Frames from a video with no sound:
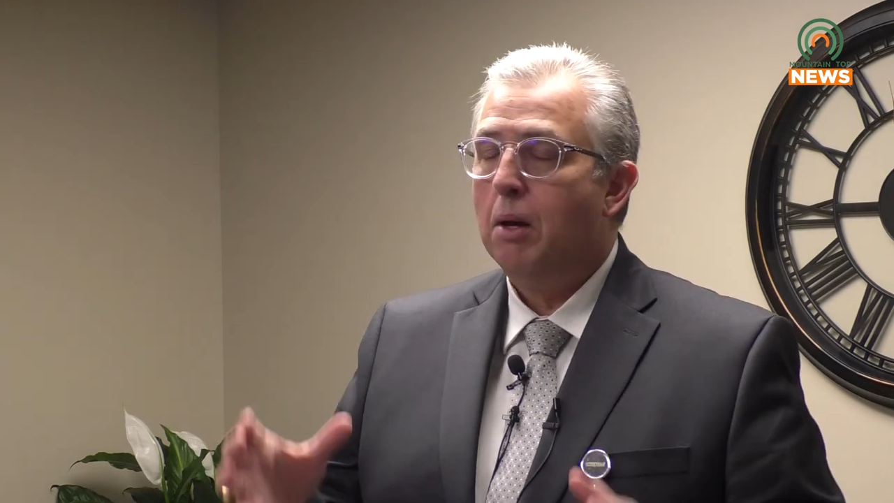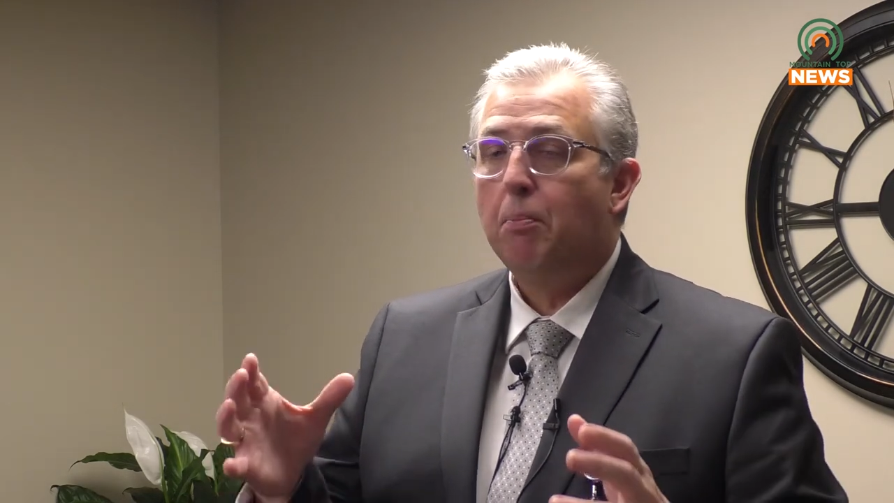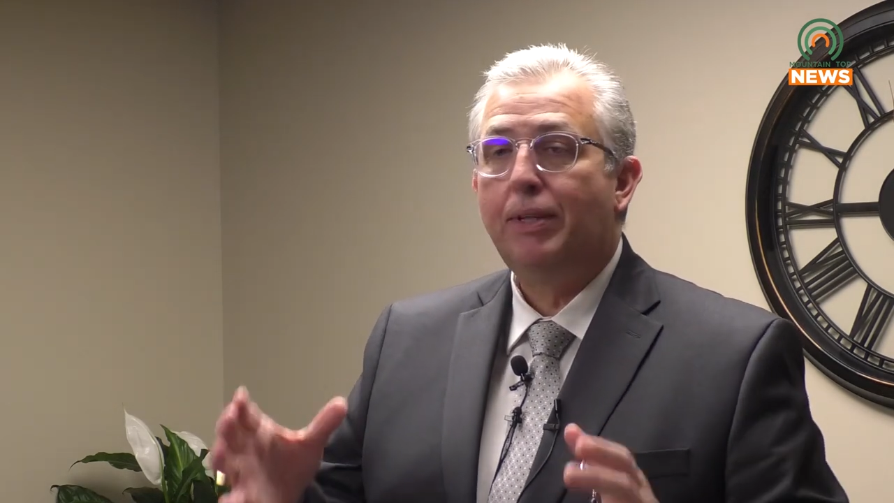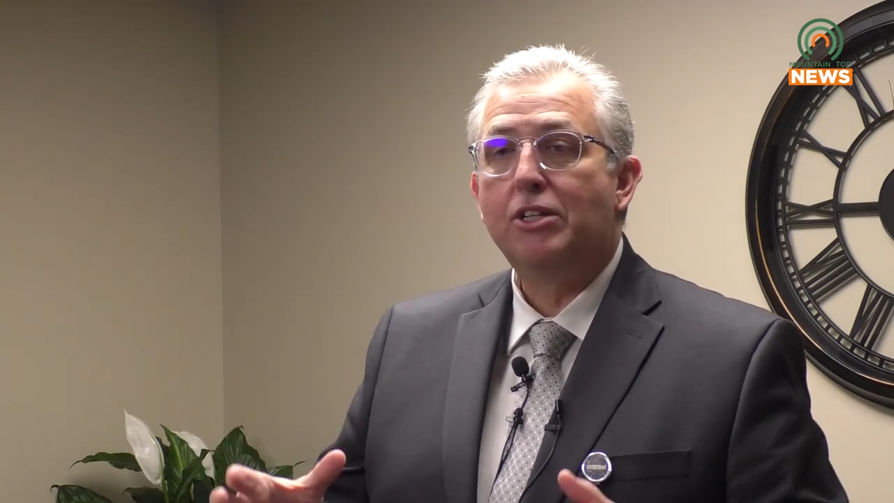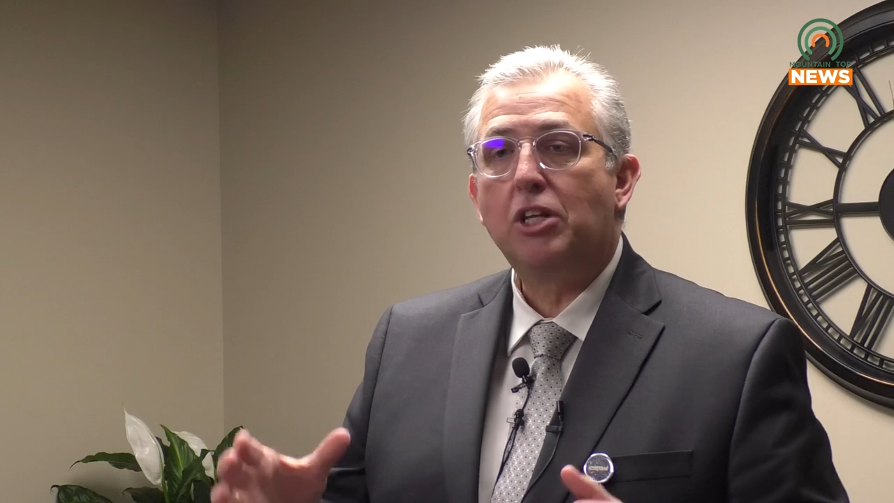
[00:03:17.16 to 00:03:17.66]

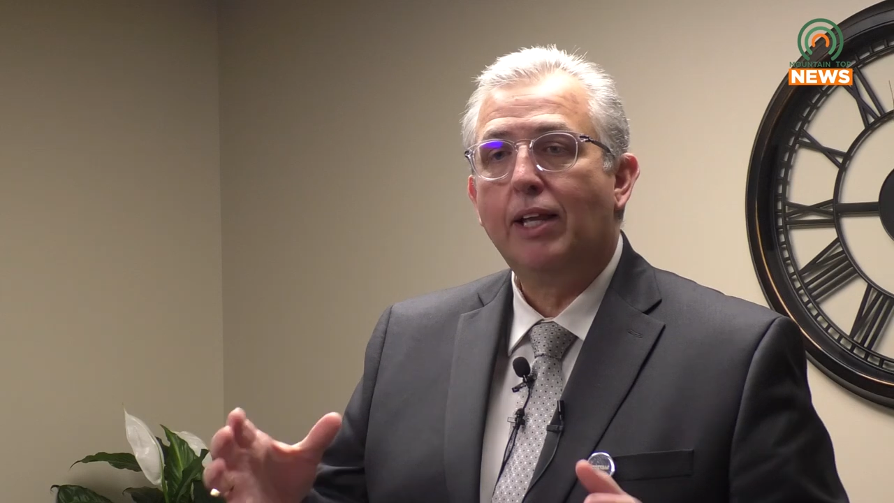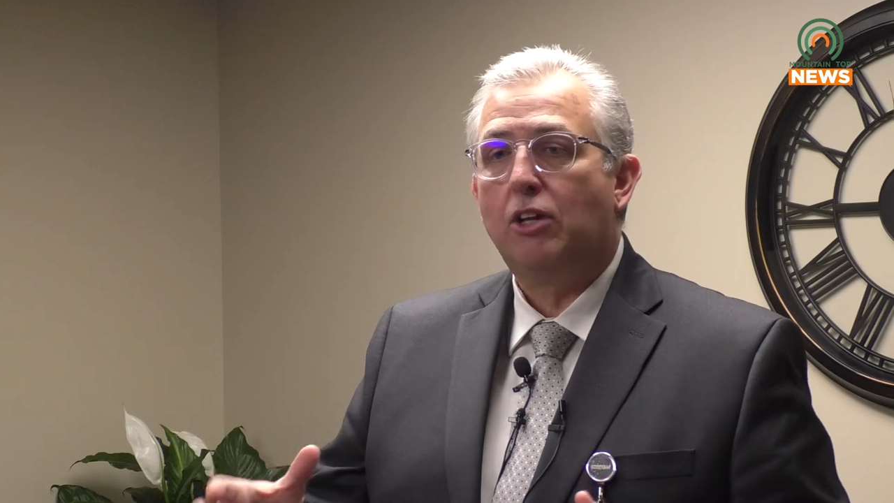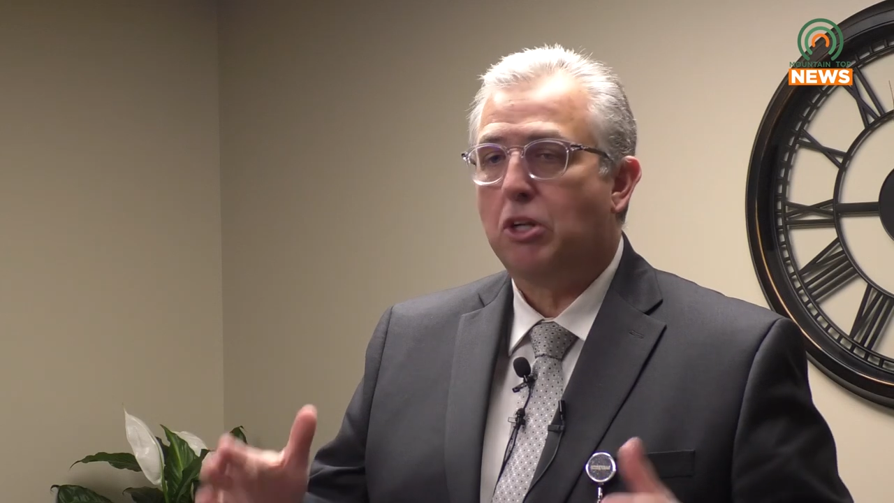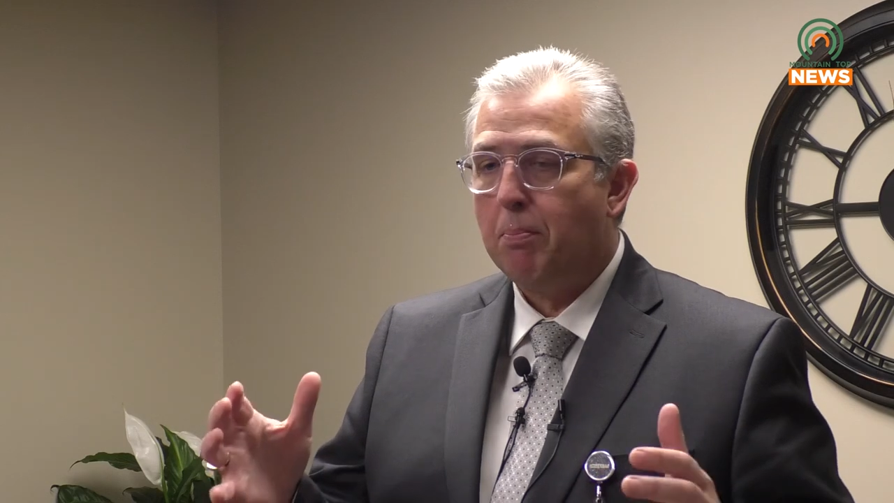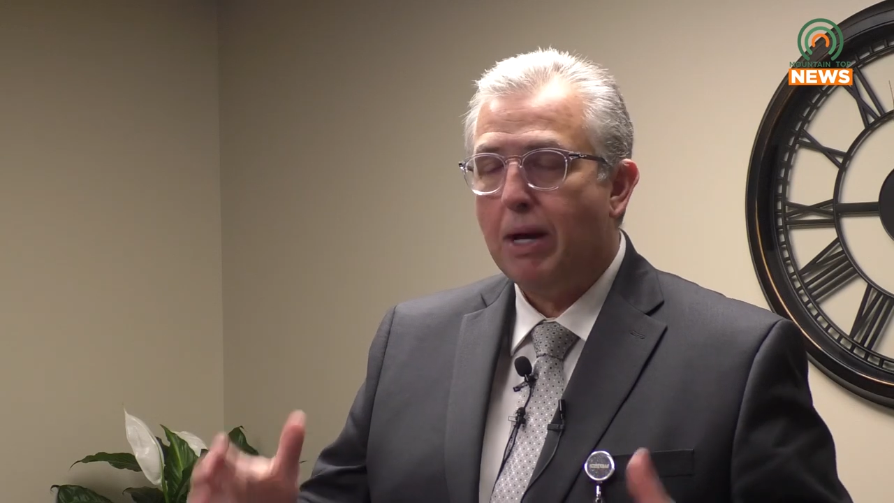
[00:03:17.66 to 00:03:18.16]
but this
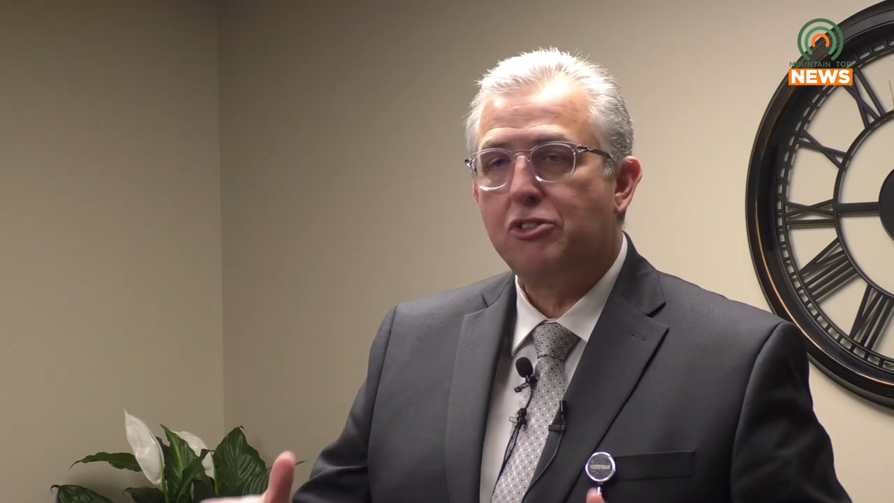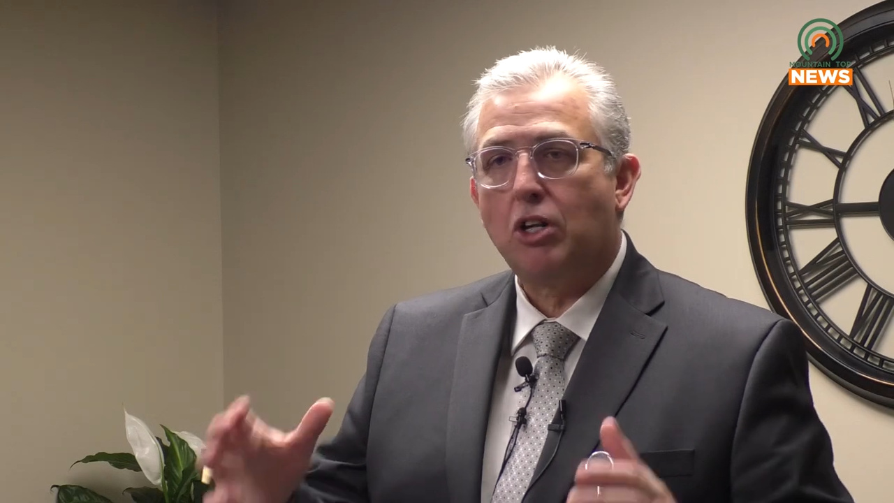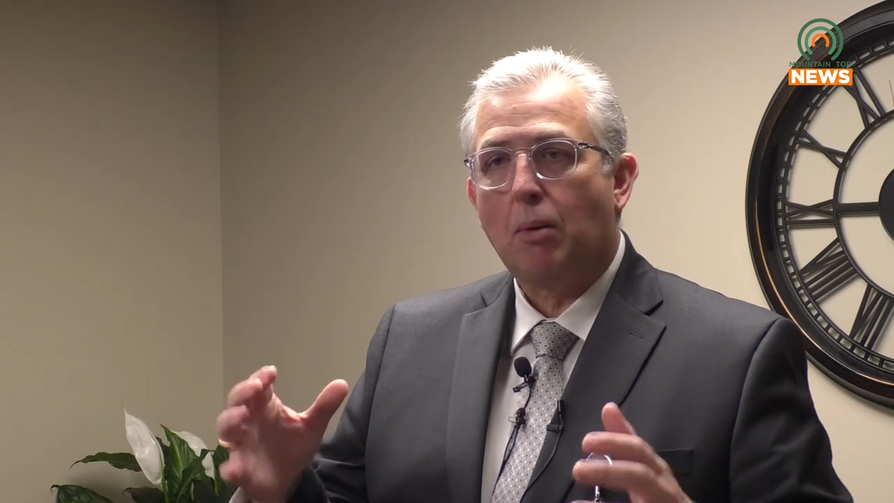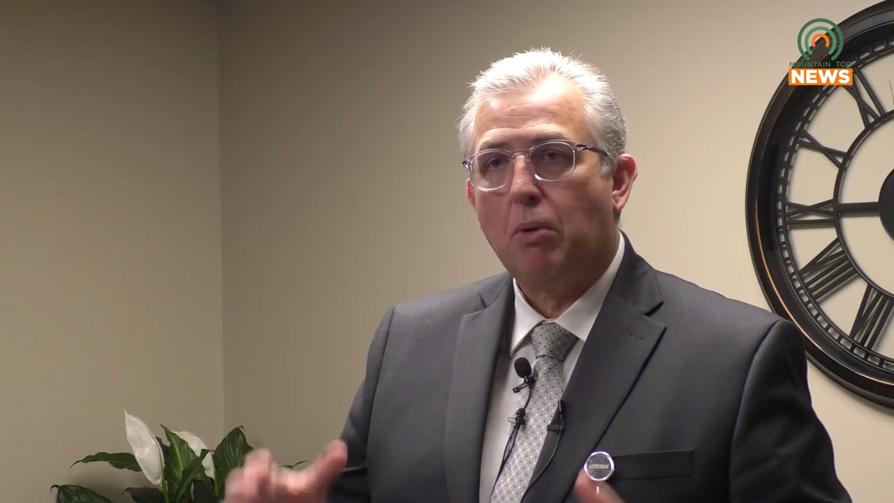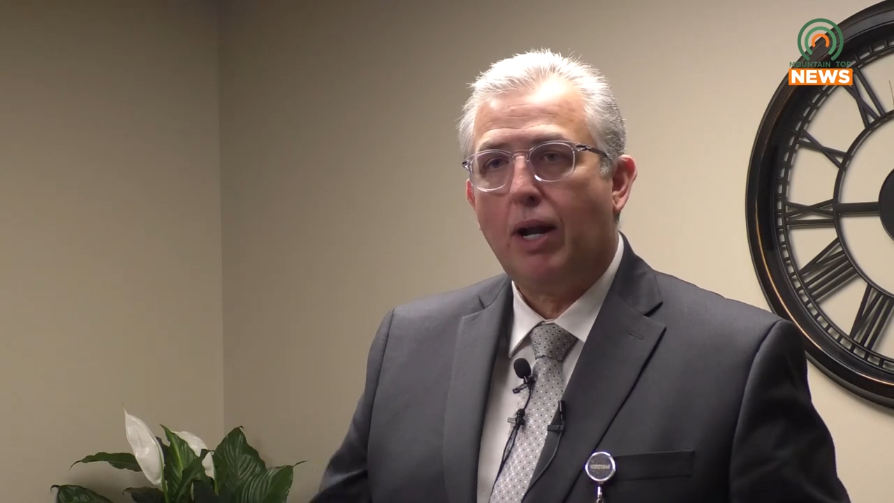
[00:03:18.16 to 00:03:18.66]
allows our best
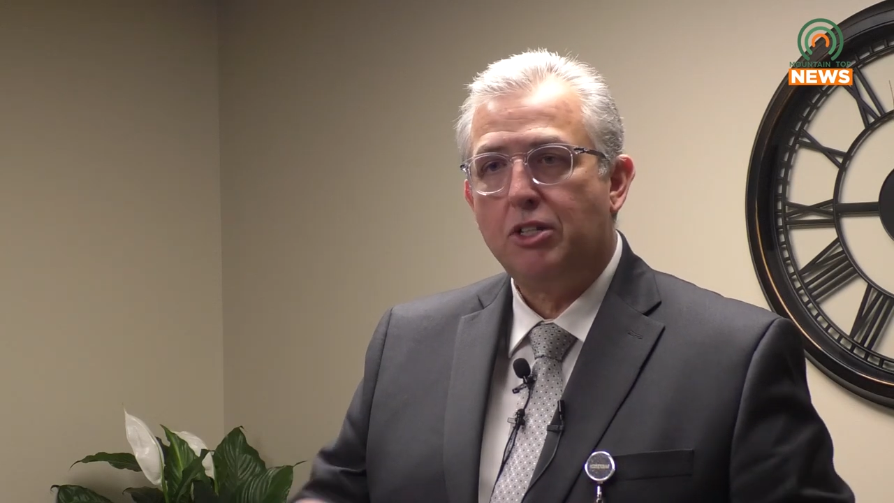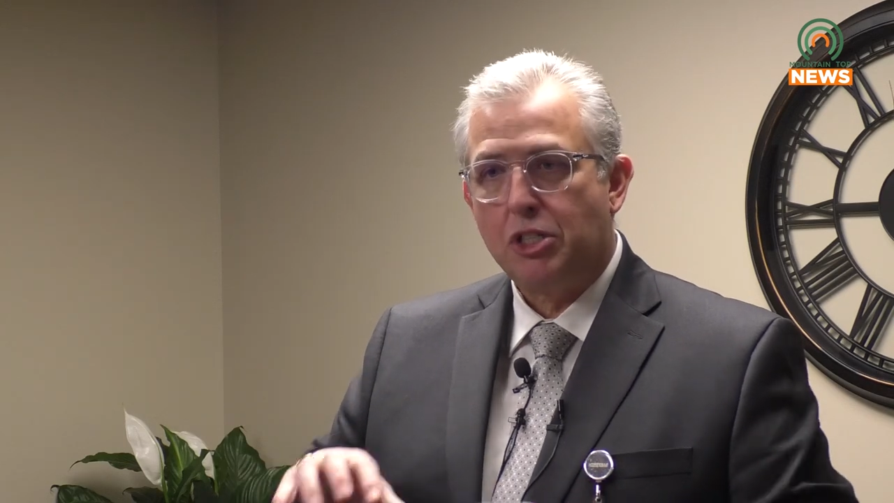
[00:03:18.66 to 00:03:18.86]
and our brightest